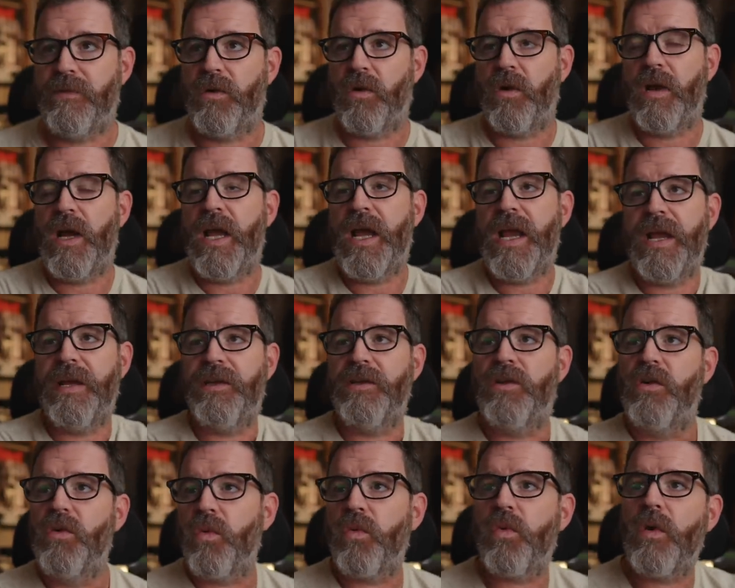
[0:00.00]
Gray,
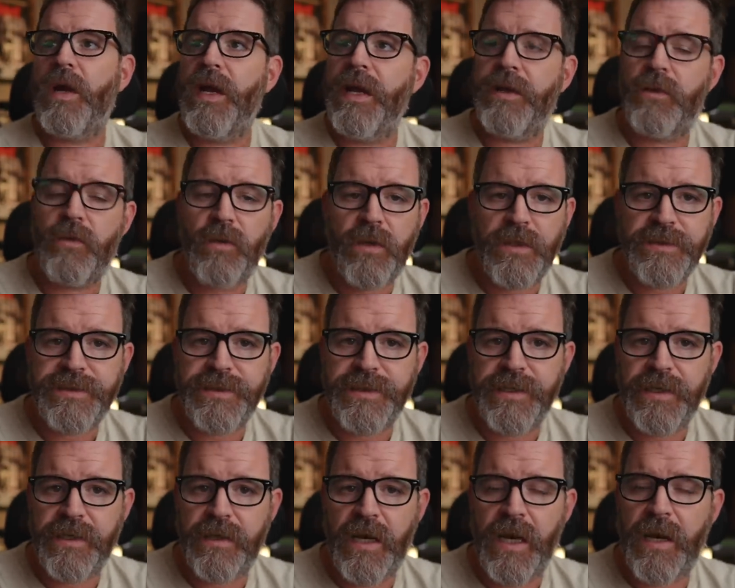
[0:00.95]
great question
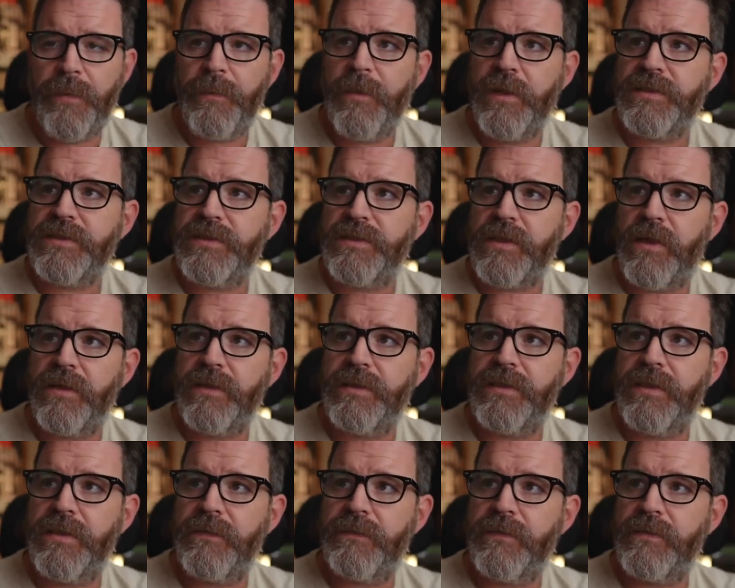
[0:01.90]
here. How much sonic
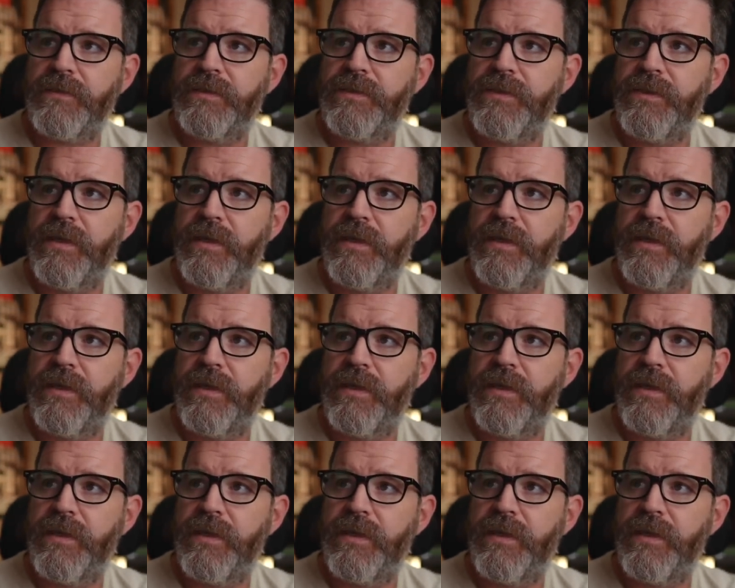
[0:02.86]
difference do